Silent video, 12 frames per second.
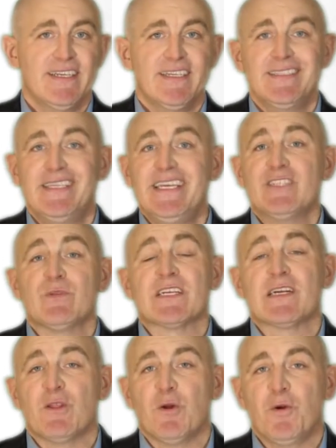These will
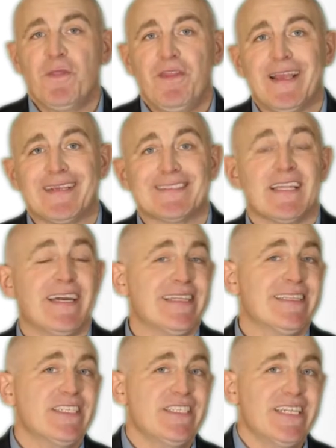include things like
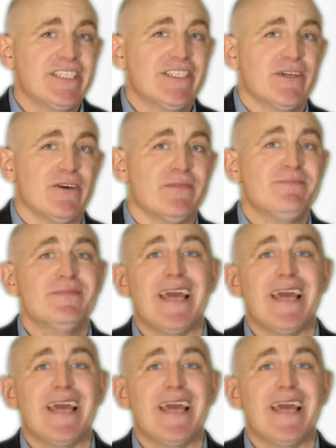the digital,